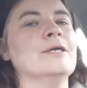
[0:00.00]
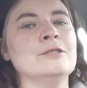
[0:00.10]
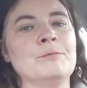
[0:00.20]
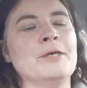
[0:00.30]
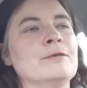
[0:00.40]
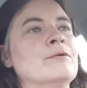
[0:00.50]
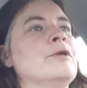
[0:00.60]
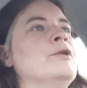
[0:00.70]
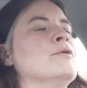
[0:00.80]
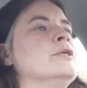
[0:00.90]
As a pet
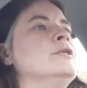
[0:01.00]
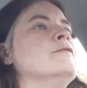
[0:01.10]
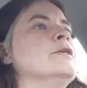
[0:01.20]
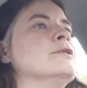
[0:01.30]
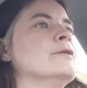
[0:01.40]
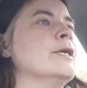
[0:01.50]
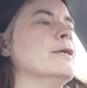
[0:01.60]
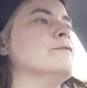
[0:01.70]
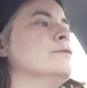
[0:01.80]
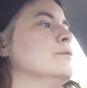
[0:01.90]
owner, you know that you eventually
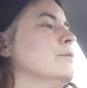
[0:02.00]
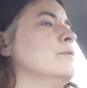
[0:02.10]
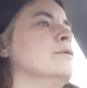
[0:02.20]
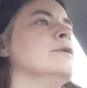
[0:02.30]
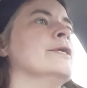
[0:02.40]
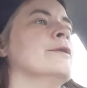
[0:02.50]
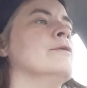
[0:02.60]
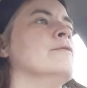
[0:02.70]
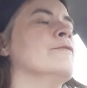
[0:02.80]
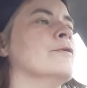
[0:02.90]
have to let
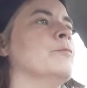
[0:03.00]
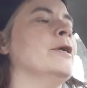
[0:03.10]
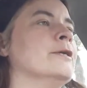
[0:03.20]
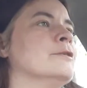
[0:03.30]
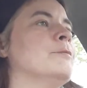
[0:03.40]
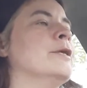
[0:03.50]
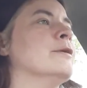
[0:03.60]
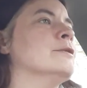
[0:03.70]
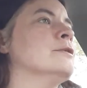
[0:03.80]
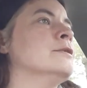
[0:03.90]
go of your pets
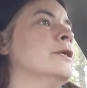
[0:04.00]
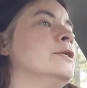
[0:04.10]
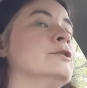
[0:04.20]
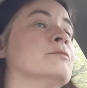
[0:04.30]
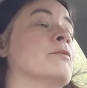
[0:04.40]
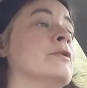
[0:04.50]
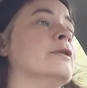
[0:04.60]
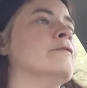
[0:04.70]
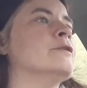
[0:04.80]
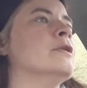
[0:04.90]
because they just won't
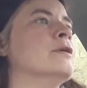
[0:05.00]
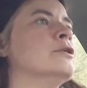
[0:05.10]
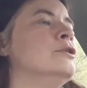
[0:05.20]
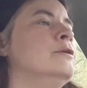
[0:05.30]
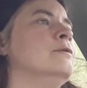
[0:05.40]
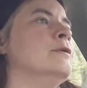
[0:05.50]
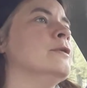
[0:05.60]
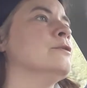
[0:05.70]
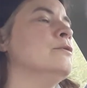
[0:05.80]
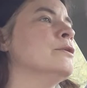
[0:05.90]
live as long as you,
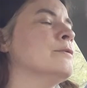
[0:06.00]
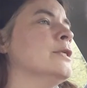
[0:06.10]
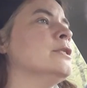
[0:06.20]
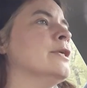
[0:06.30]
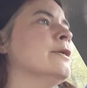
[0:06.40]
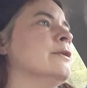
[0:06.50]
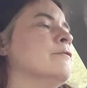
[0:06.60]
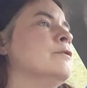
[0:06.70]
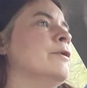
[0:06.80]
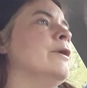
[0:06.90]
and it's always really sad
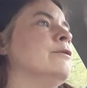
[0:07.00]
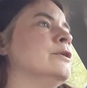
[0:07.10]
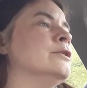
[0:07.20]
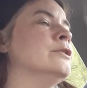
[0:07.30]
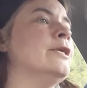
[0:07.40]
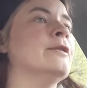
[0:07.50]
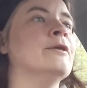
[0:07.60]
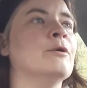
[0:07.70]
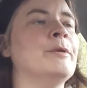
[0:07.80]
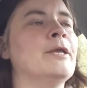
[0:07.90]
even though you can see
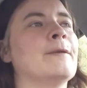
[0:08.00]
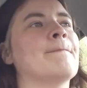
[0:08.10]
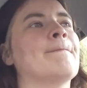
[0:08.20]
it coming.